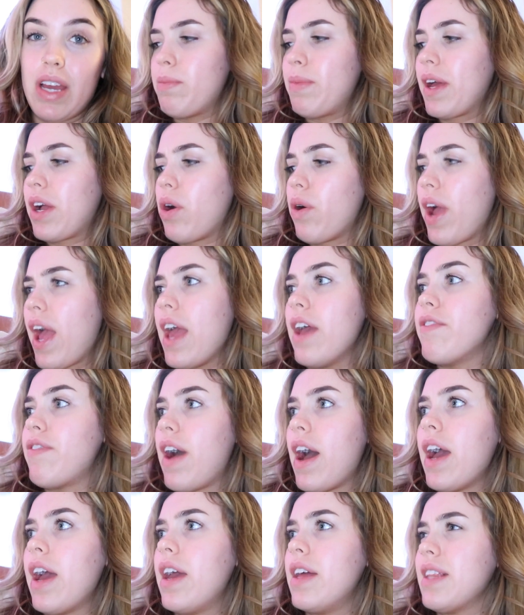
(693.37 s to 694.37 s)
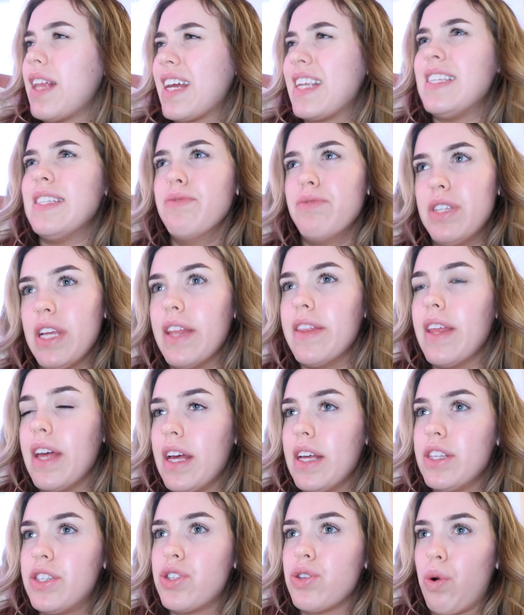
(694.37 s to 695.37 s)
I'm like, okay, if I like did
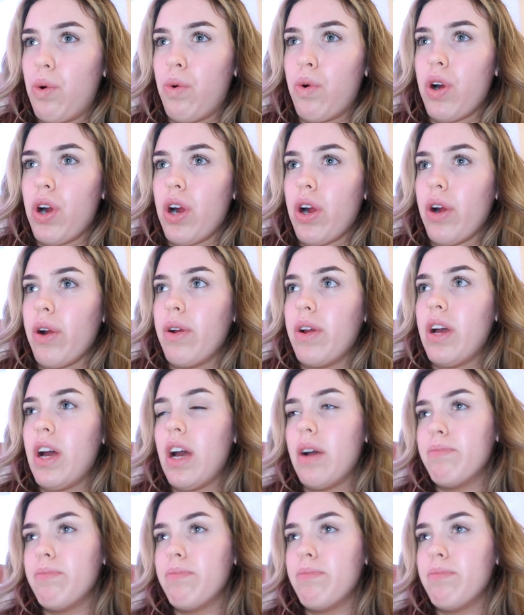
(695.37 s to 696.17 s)
this or